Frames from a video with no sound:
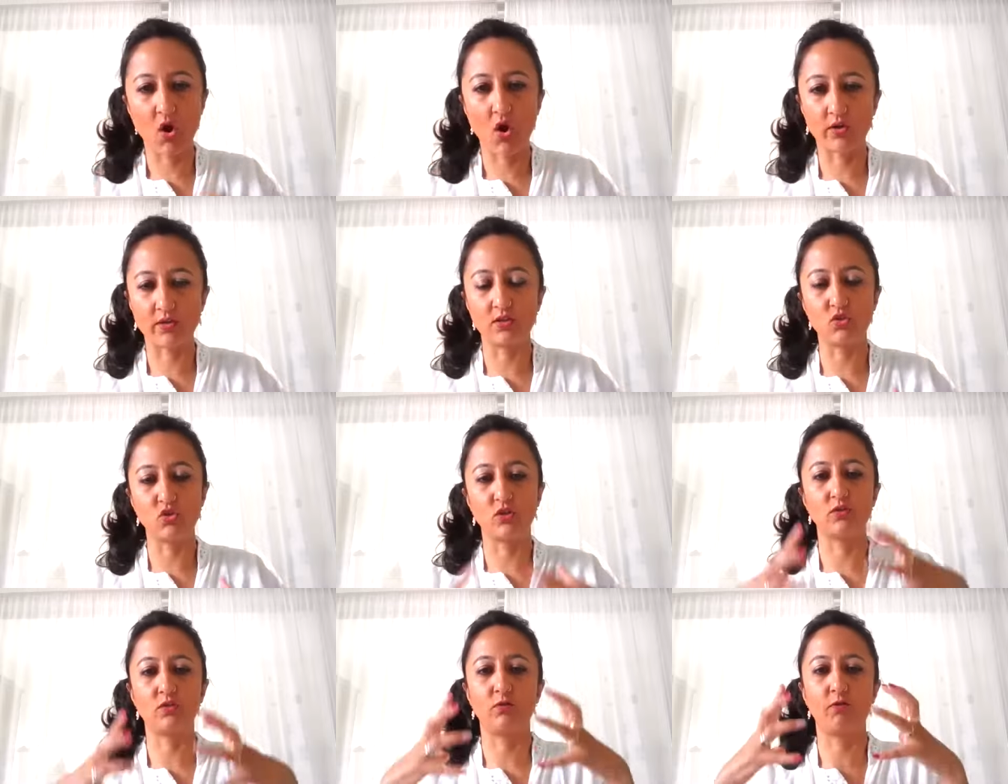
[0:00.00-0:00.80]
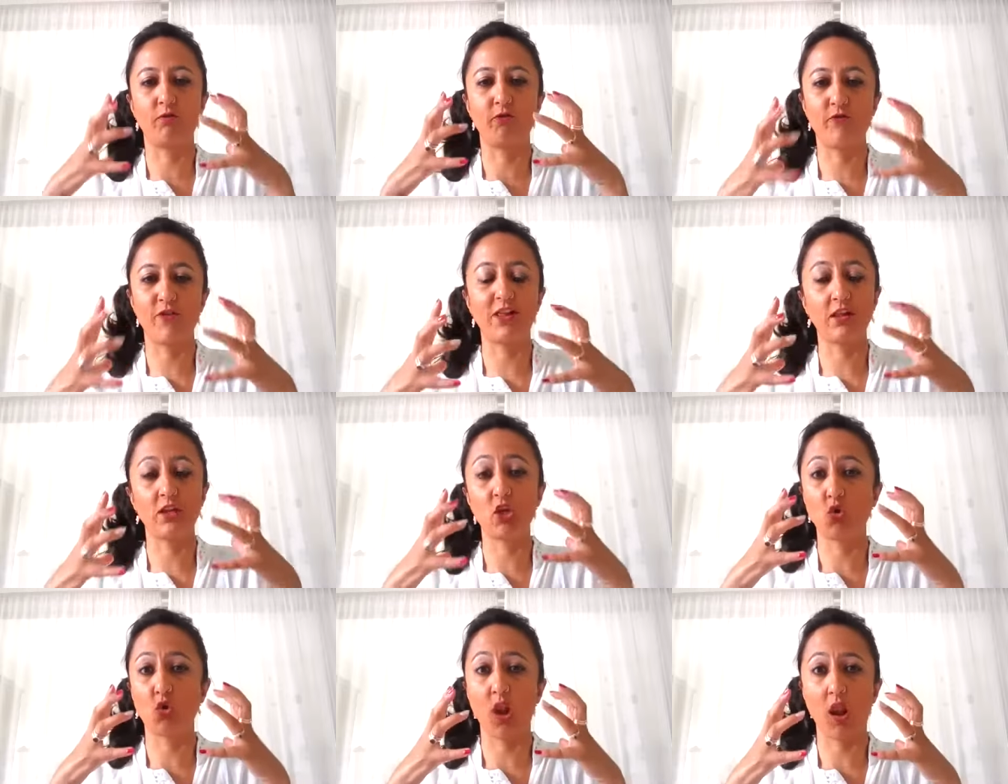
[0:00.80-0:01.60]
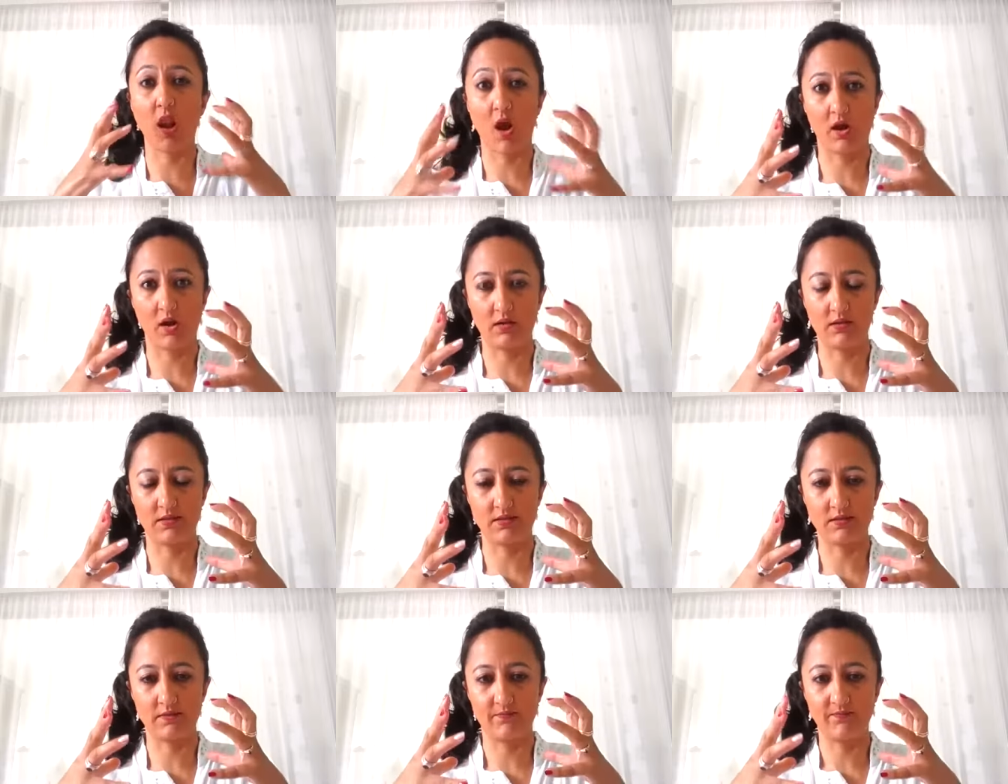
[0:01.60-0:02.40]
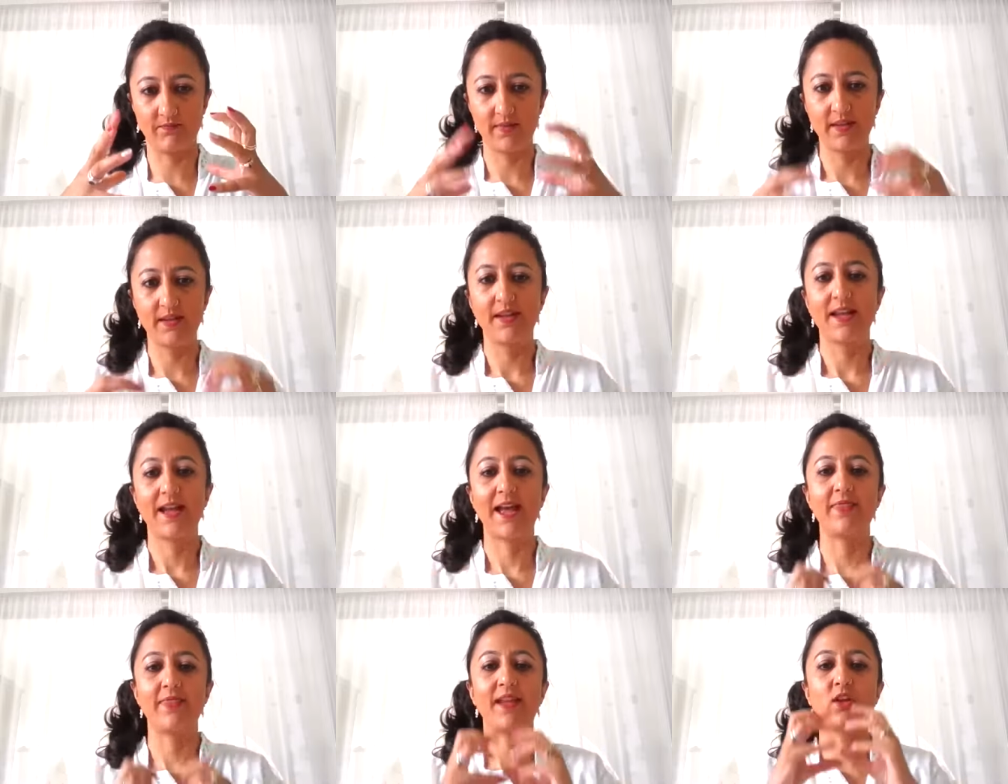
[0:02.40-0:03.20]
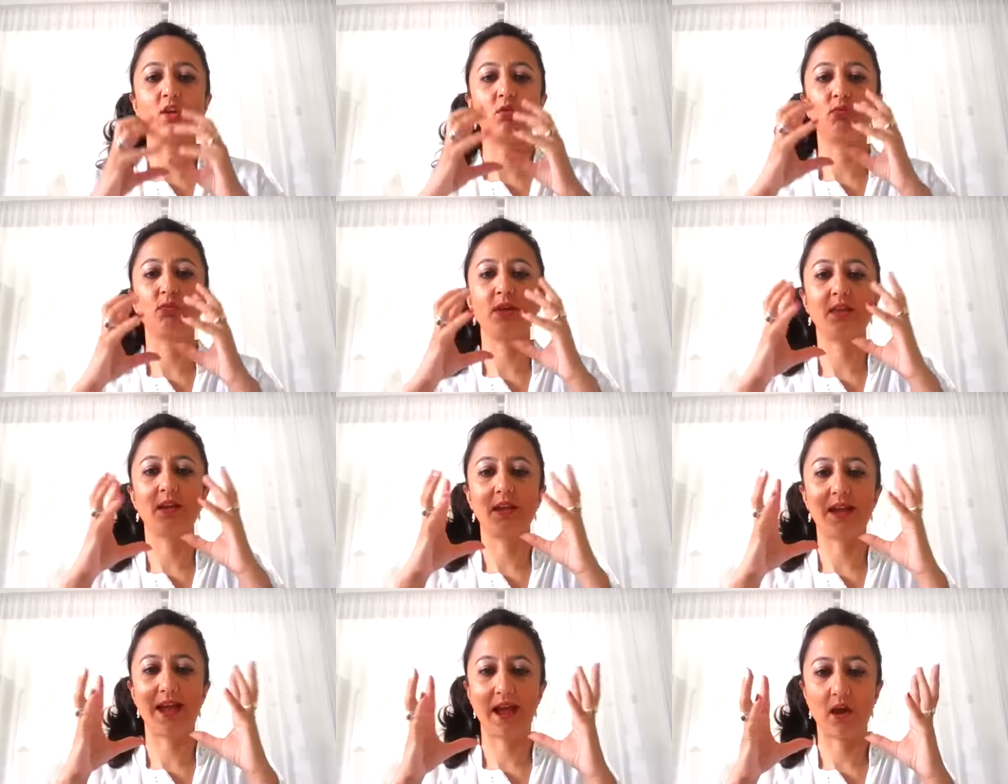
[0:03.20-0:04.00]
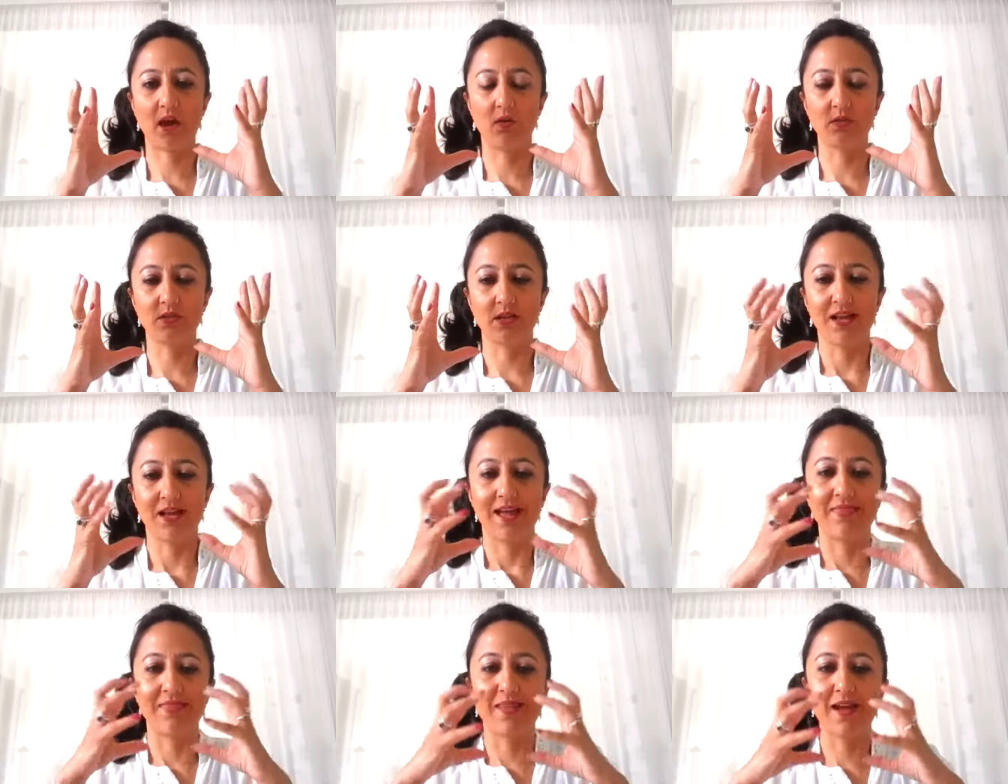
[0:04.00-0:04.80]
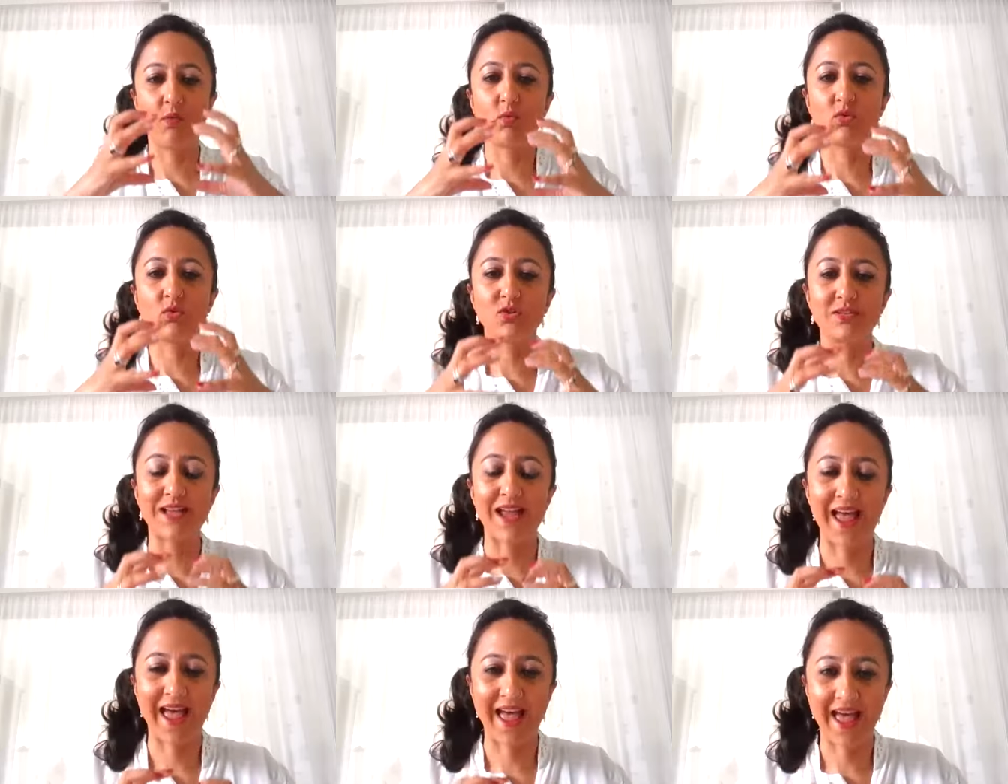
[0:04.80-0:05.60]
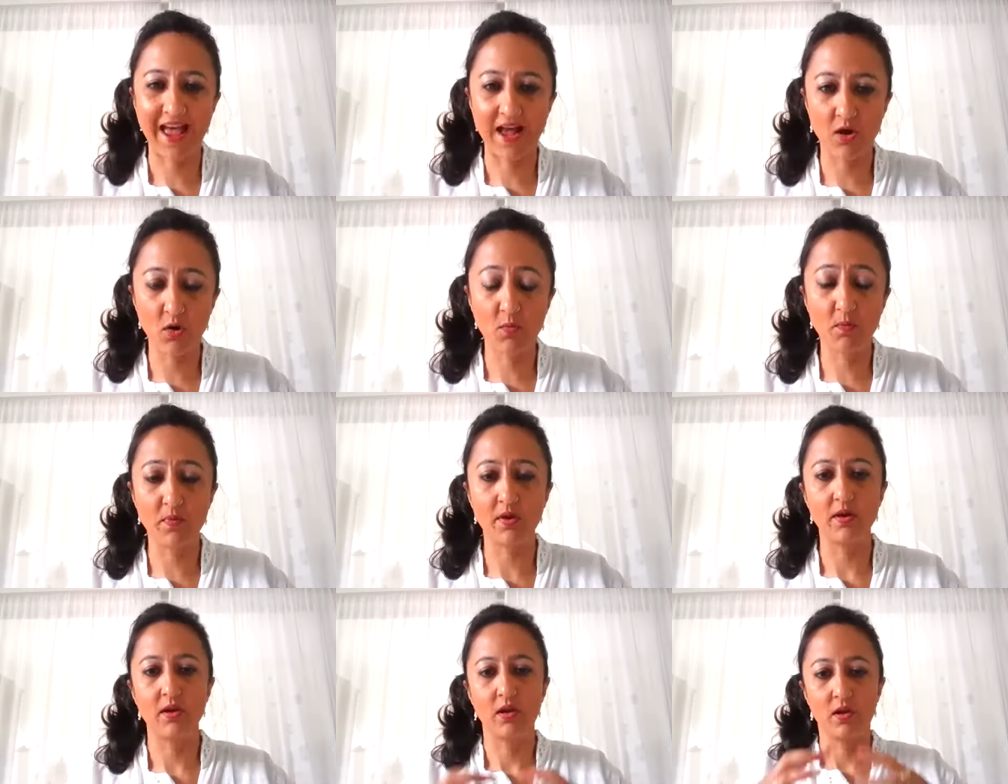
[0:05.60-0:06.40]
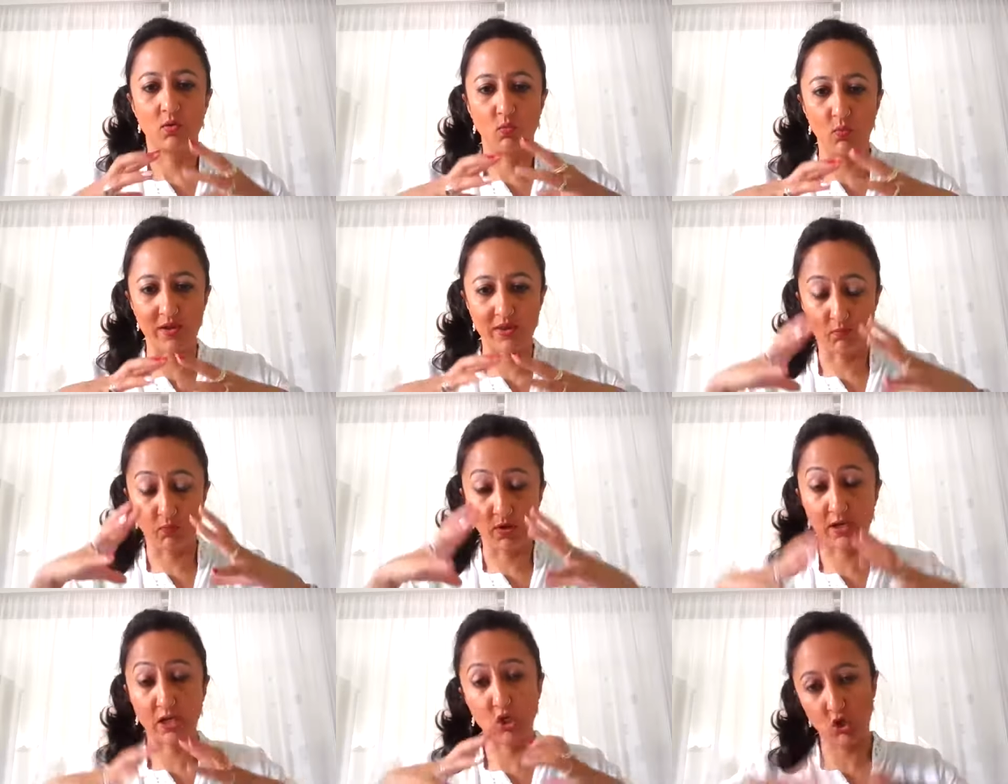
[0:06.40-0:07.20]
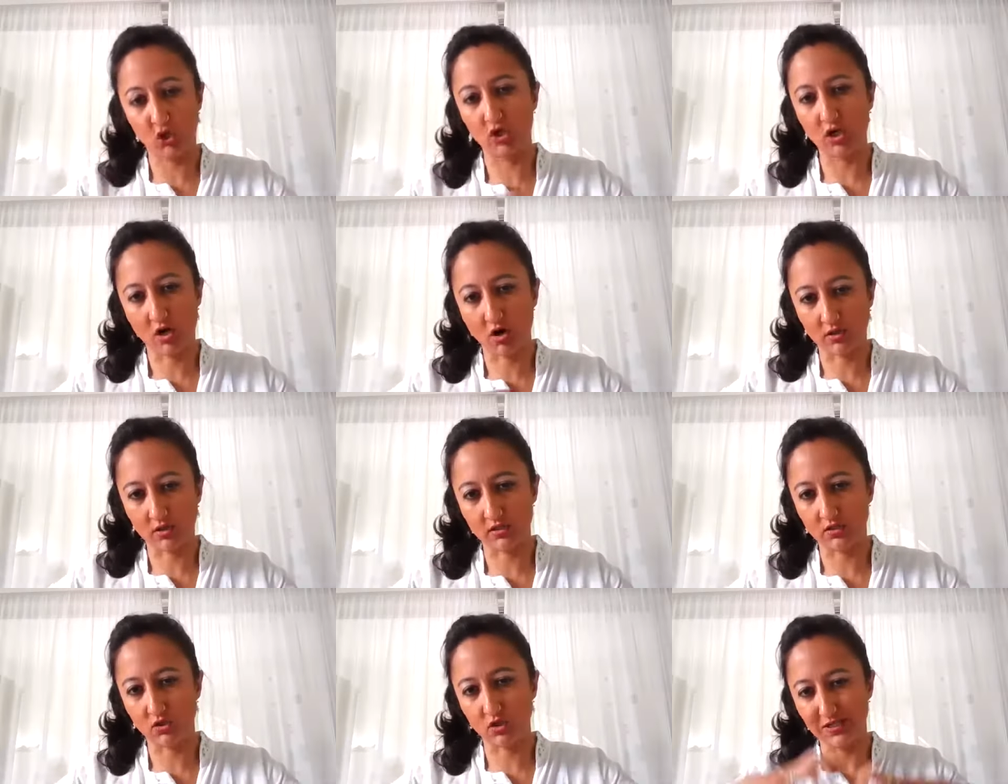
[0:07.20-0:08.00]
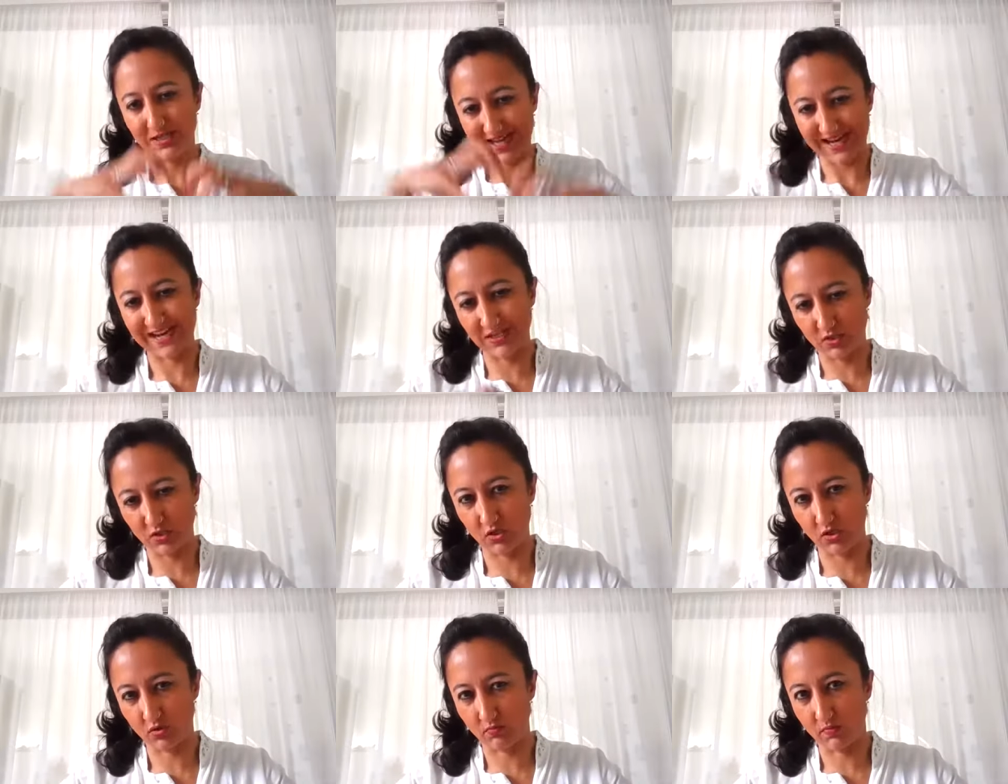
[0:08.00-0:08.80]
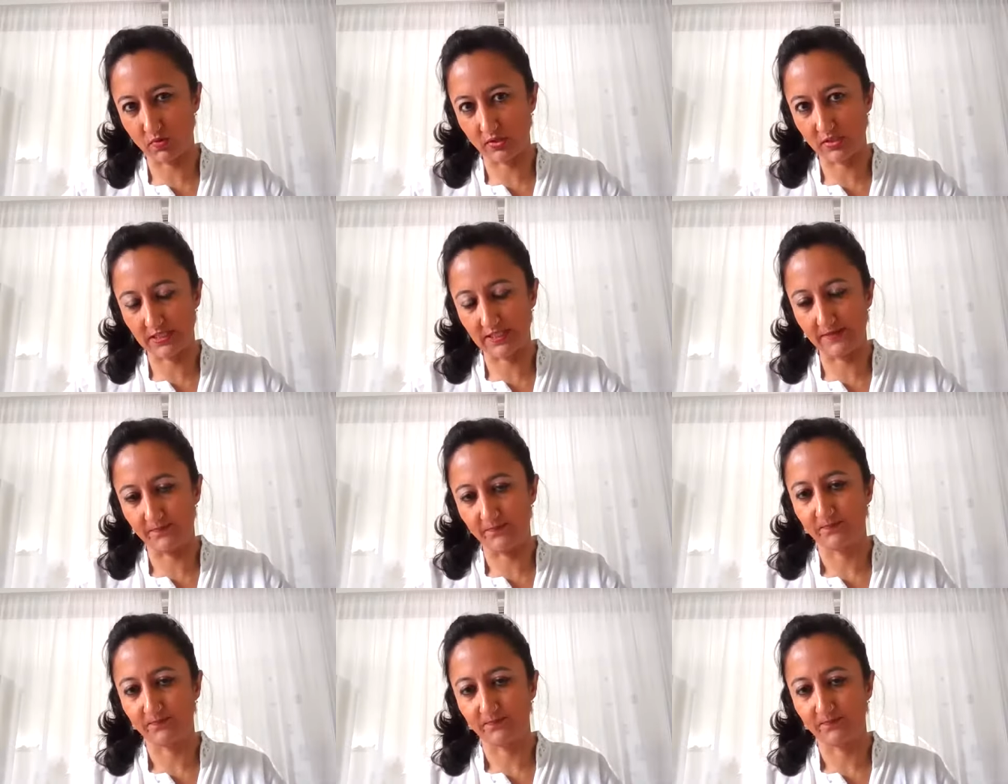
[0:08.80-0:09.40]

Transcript: oxygen to fill your lungs. And then you're breathing out. And that will just help with bringing good oxygen into your body.